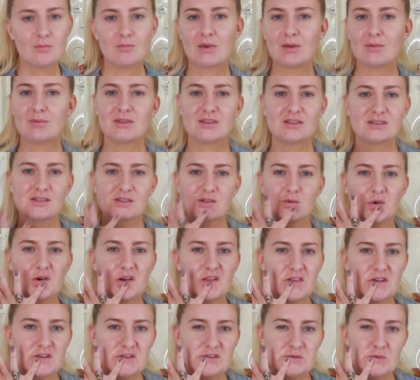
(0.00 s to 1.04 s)
Maybe this is
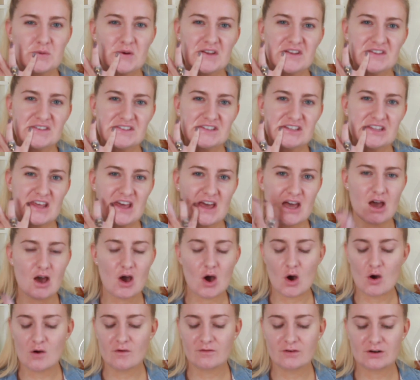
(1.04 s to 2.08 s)
one of those ones
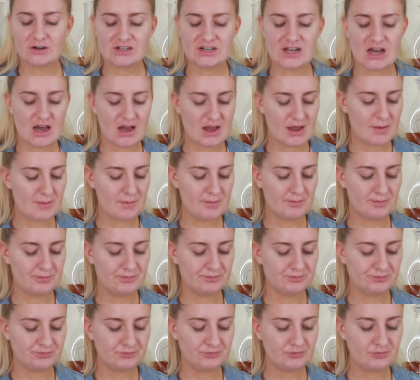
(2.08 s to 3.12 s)
that over time
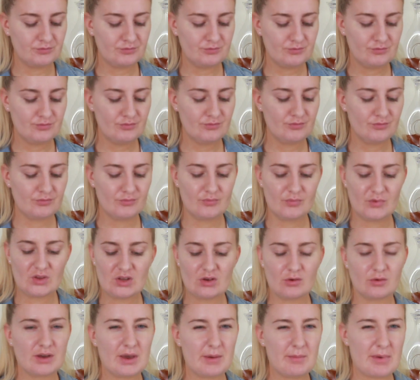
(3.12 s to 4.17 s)

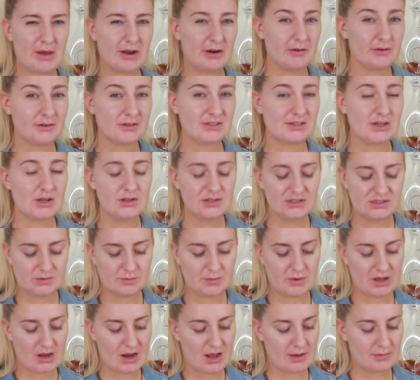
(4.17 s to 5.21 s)
you'll get better results,
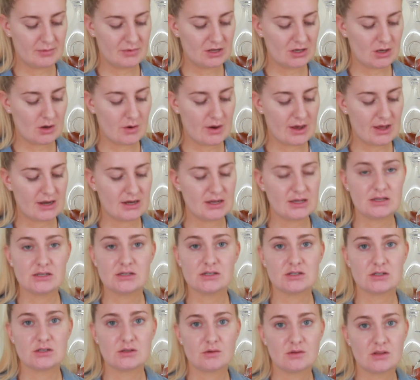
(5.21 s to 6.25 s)
but I'm gonna go ahead
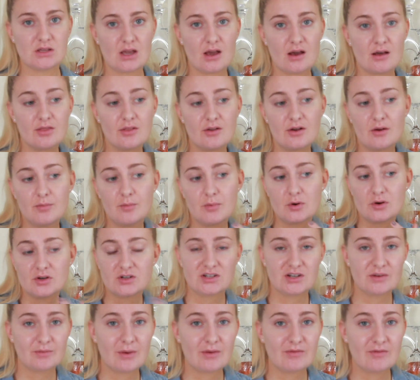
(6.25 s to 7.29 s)
and do the other
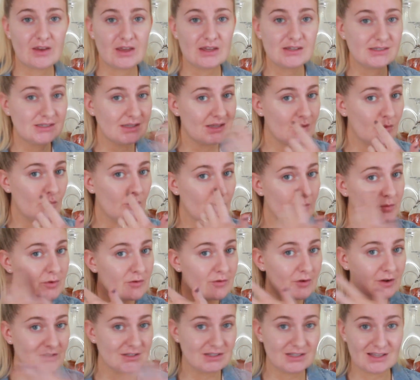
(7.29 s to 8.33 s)
portion of my face and then we'll
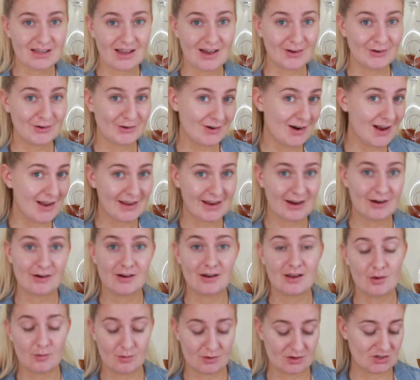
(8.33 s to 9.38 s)
move on to the under eye
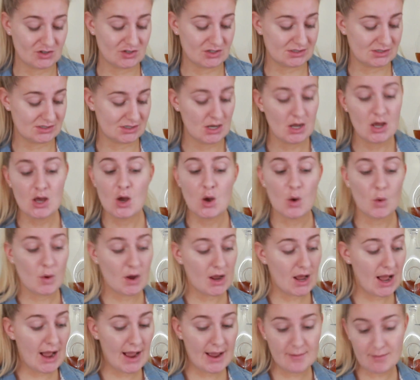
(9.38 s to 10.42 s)
area, which is
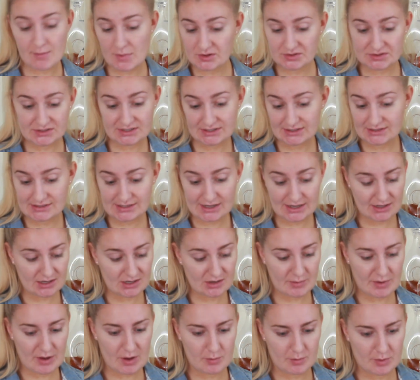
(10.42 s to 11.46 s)
what I'm most
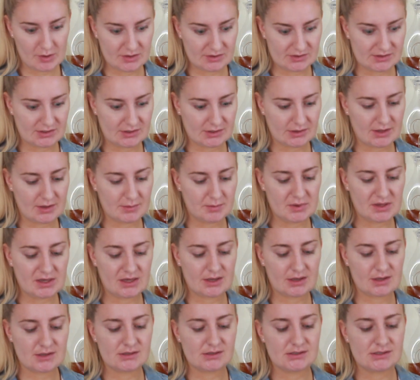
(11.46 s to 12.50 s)
excited about personally,
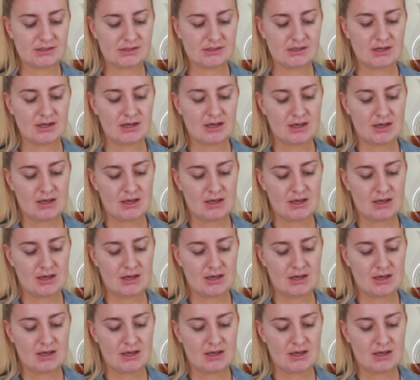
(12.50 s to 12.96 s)
because